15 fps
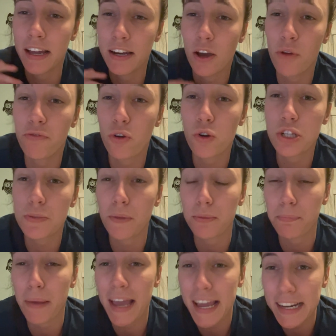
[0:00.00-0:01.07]
Now, of course,
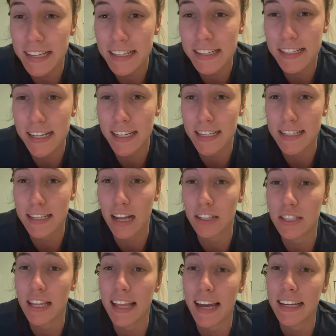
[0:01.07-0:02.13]
with pennies, it is not
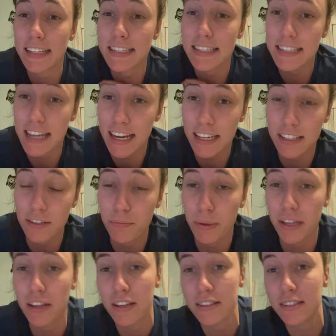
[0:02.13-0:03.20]
to that extent
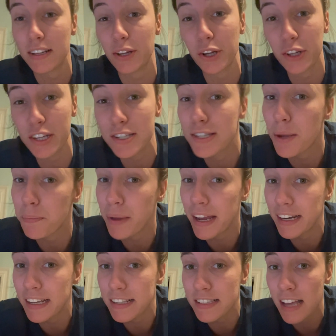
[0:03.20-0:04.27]
because clearly some
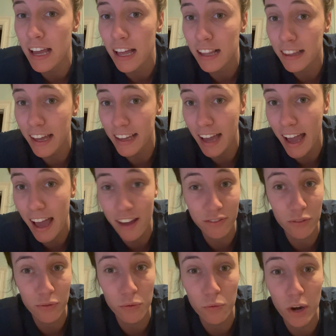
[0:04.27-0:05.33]
pennies, like I
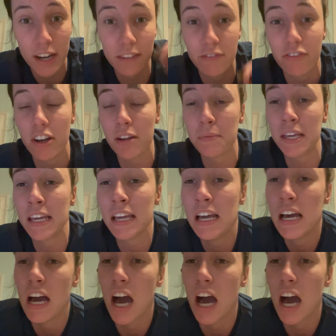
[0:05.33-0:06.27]
have right in front of me,